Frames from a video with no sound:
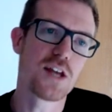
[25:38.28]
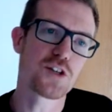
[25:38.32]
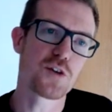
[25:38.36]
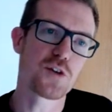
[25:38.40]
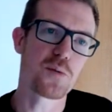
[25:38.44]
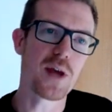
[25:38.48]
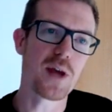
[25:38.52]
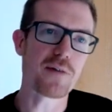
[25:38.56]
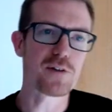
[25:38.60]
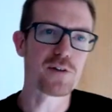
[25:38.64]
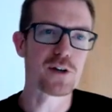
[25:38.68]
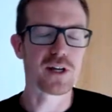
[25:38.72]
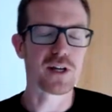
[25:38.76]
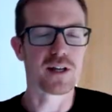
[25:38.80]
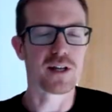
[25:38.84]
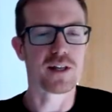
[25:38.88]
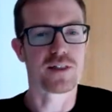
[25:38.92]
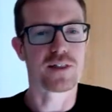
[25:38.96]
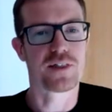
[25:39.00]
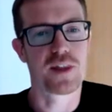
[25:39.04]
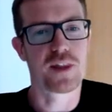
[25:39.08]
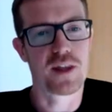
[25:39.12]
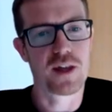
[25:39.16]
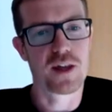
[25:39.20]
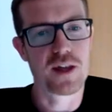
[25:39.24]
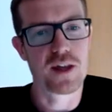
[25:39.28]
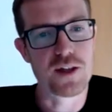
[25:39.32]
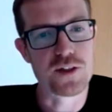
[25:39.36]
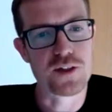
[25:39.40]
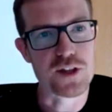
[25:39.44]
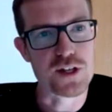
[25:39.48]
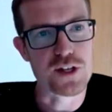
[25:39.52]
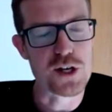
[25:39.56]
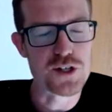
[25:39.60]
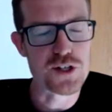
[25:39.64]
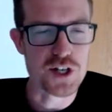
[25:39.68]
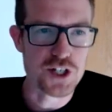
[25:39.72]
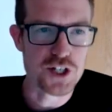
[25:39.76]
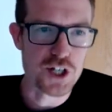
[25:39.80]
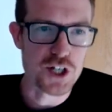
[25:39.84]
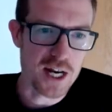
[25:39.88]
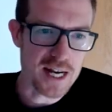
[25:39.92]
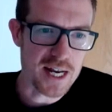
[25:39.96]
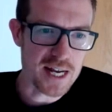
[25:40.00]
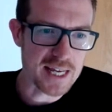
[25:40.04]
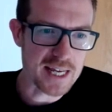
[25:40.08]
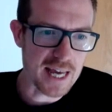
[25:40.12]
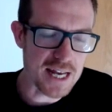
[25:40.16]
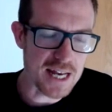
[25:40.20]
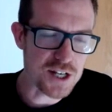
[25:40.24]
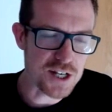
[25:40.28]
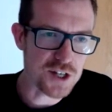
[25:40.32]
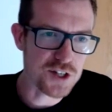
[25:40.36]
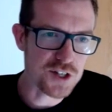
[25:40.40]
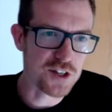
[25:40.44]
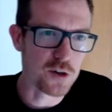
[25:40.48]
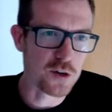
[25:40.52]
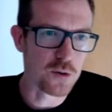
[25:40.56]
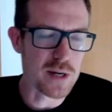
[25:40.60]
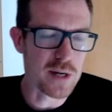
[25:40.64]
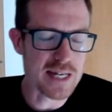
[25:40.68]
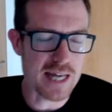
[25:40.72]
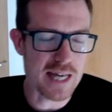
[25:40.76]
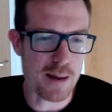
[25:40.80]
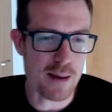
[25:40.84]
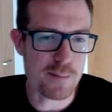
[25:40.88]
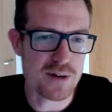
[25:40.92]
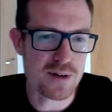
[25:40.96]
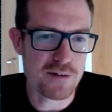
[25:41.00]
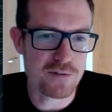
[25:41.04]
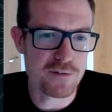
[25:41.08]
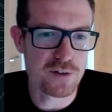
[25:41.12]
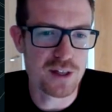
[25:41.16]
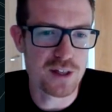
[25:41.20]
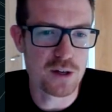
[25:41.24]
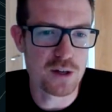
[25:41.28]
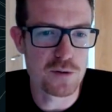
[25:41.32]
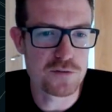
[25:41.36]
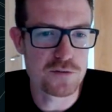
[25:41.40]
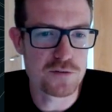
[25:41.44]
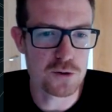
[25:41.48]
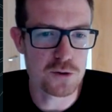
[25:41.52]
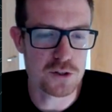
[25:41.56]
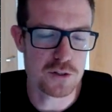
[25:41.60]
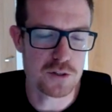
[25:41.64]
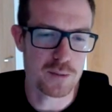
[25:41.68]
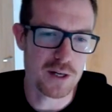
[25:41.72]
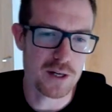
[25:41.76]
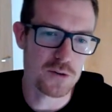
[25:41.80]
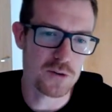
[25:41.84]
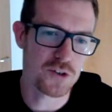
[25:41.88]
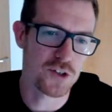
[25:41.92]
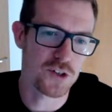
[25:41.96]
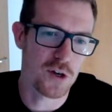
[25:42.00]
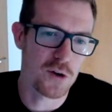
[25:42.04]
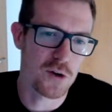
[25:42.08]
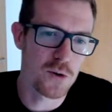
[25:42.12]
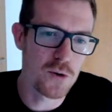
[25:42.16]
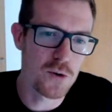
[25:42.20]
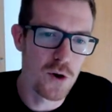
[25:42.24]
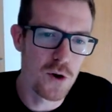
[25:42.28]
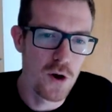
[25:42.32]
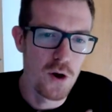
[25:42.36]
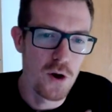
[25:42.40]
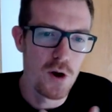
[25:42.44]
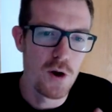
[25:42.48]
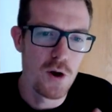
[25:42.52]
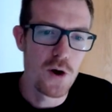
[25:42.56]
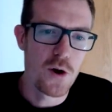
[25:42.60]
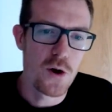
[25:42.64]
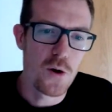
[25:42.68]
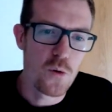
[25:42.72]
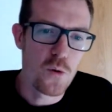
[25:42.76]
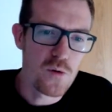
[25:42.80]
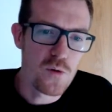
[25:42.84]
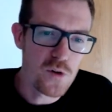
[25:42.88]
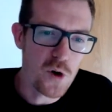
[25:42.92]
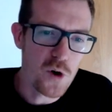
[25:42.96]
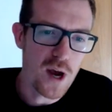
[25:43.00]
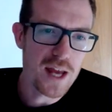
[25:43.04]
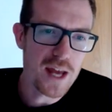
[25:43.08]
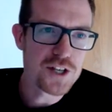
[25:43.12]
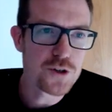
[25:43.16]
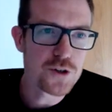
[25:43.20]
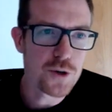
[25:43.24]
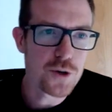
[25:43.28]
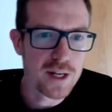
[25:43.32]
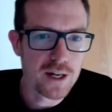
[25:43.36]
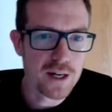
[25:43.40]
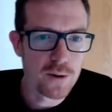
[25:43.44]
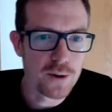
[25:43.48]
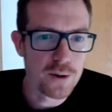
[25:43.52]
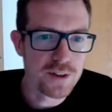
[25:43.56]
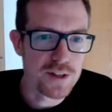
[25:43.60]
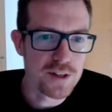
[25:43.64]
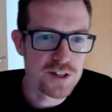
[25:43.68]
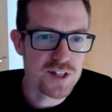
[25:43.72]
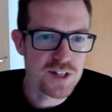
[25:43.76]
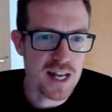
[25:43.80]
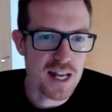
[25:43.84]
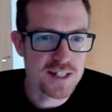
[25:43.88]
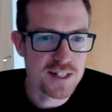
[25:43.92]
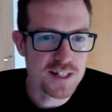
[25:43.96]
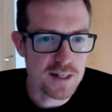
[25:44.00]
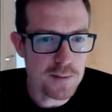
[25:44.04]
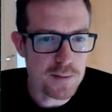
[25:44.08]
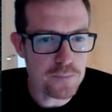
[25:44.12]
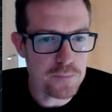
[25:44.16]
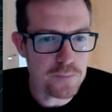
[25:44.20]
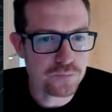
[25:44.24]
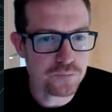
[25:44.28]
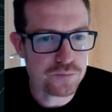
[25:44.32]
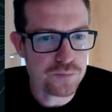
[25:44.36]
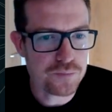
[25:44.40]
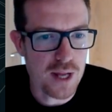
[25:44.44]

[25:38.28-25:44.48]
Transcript: So if we have a look at the user journey again, just to recap on everything we've talked about. So we've got Entra here at the center.